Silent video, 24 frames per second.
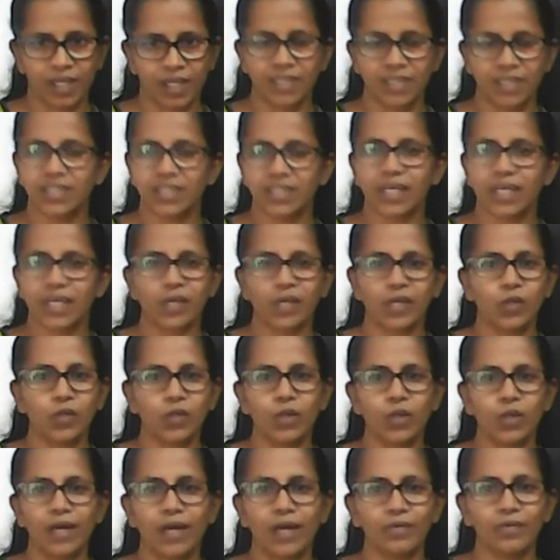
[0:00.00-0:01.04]
Since I
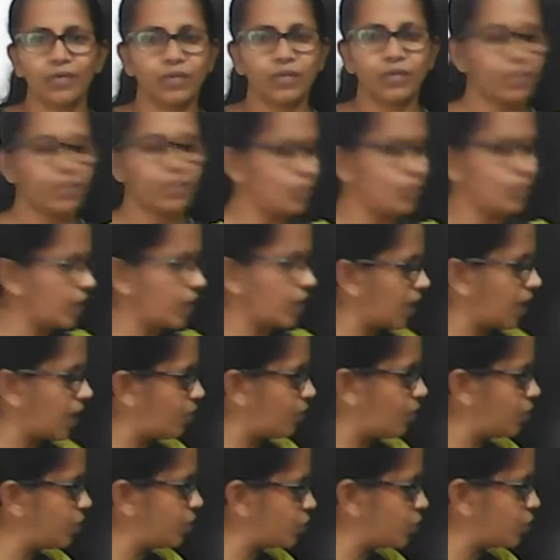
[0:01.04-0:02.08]
don't have 24, I have
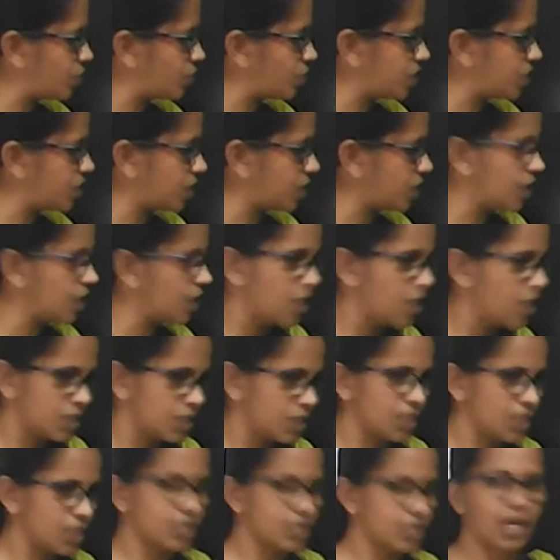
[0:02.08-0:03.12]
only 20.
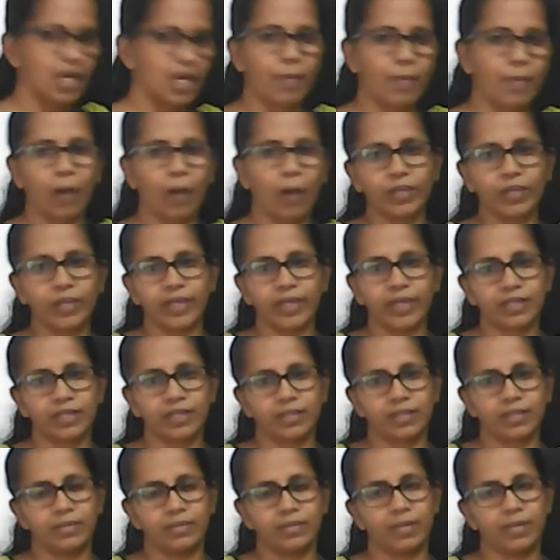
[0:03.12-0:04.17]
Just above that
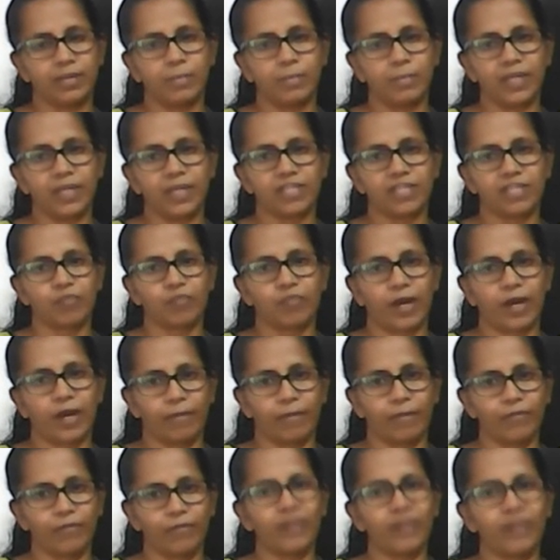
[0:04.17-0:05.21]
number is
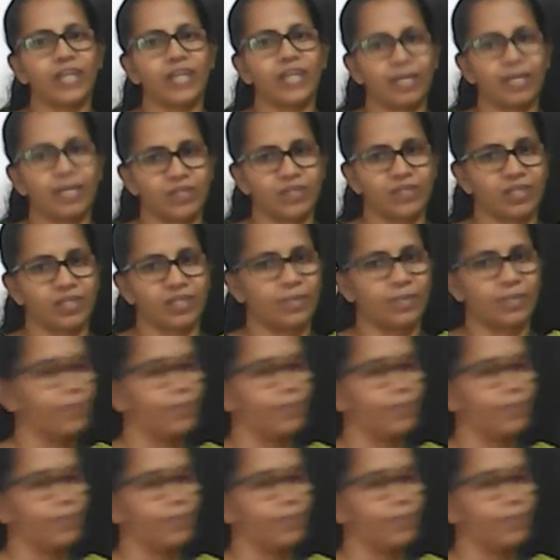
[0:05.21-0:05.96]
5. 5 times.